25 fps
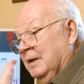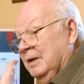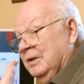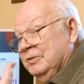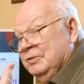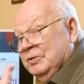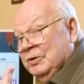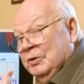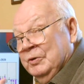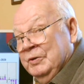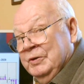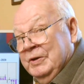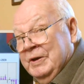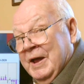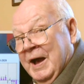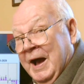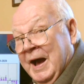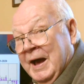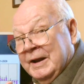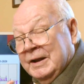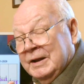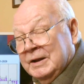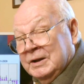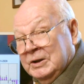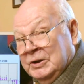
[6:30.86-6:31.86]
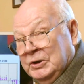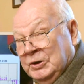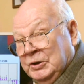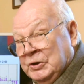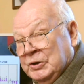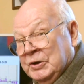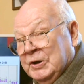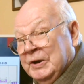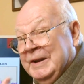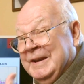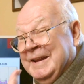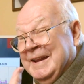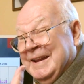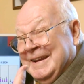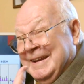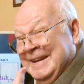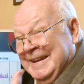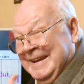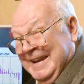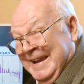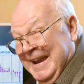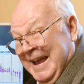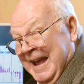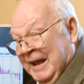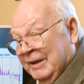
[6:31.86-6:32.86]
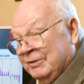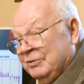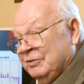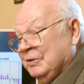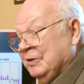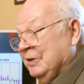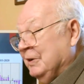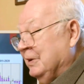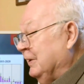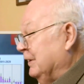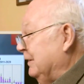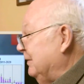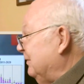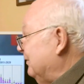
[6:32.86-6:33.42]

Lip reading: So not a good national